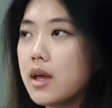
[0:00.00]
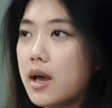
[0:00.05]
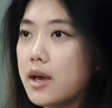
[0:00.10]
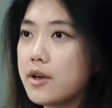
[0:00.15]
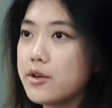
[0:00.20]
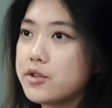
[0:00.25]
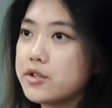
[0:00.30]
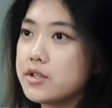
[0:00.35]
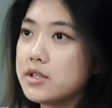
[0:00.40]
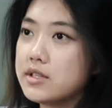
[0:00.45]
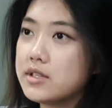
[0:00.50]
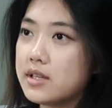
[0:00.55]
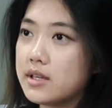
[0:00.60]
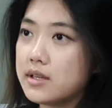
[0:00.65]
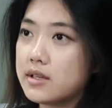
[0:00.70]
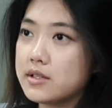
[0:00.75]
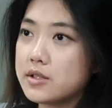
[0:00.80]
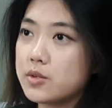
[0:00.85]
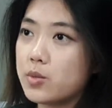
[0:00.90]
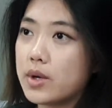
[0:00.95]
I usually
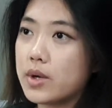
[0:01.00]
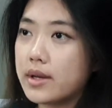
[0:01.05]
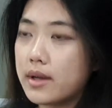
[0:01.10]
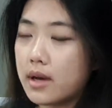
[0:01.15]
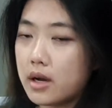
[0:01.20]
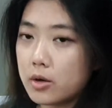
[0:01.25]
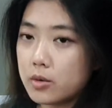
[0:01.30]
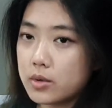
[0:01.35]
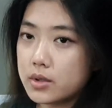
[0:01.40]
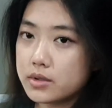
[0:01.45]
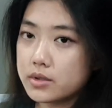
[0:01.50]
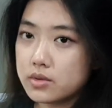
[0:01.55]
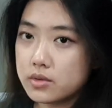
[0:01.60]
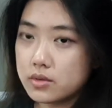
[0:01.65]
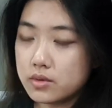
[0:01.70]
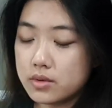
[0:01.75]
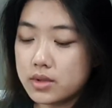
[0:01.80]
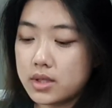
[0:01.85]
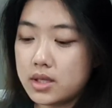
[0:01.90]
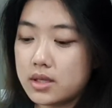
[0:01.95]
take this 1 hour
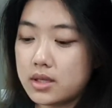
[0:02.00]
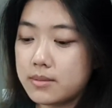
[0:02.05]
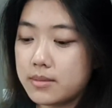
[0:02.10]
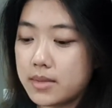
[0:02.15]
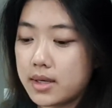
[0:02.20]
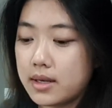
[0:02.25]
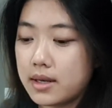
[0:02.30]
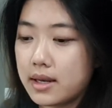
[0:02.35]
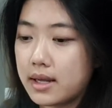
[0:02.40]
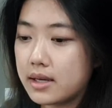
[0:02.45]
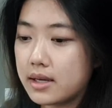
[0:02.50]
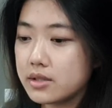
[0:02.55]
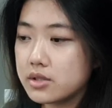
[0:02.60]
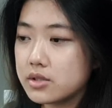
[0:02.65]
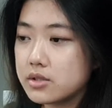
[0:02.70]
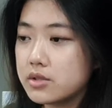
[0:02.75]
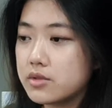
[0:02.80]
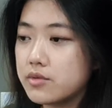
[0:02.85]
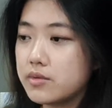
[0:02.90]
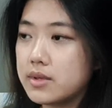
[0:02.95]
to eat my
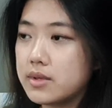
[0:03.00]
lunch,